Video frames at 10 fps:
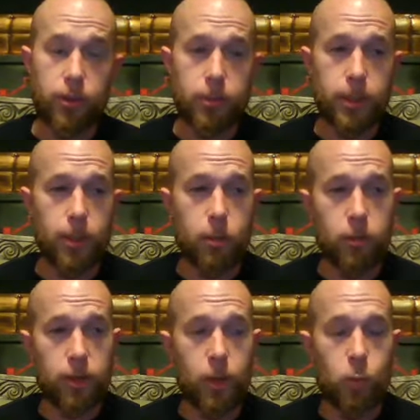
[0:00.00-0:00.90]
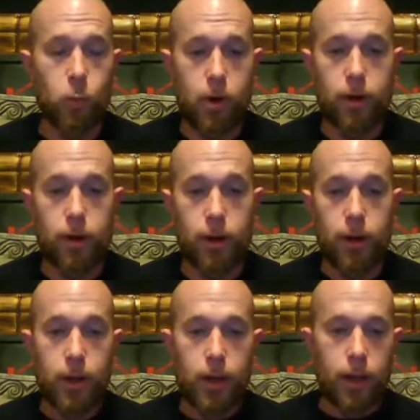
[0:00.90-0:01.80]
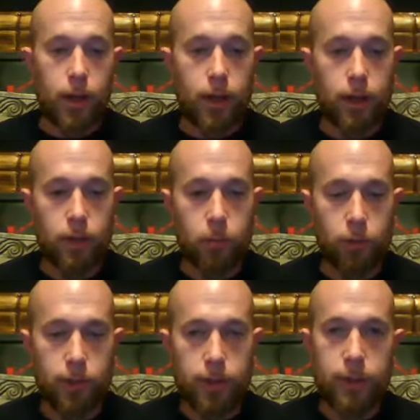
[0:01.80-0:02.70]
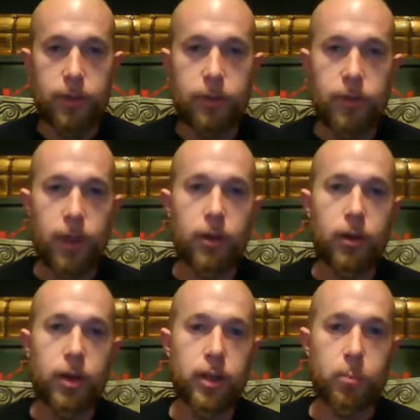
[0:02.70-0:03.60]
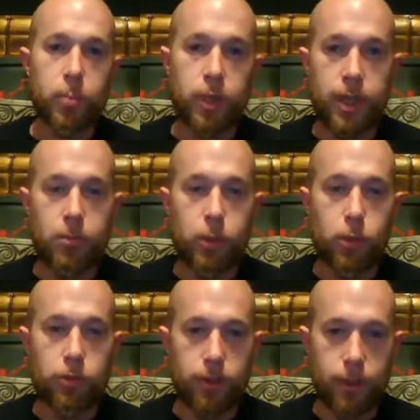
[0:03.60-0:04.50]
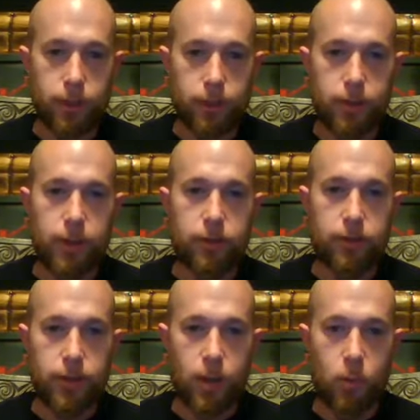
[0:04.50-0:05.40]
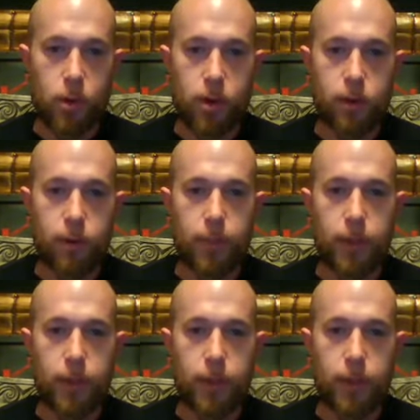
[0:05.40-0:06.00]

I mean, they will take water and put it in a container and then play music next to that water.